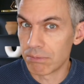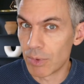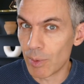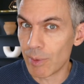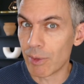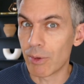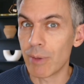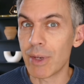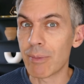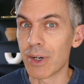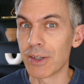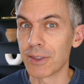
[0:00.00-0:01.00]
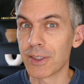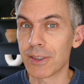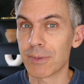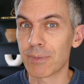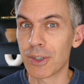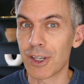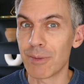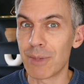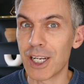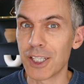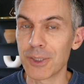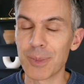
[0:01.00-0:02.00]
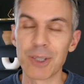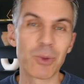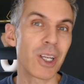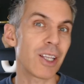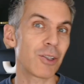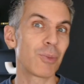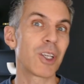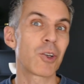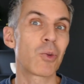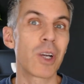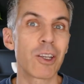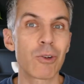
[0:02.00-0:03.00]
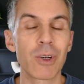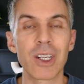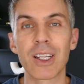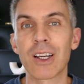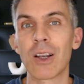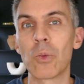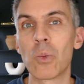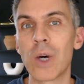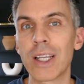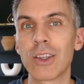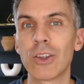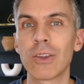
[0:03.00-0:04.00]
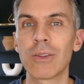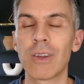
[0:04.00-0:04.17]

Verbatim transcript: Remember, it's product management, we have to be quite critical what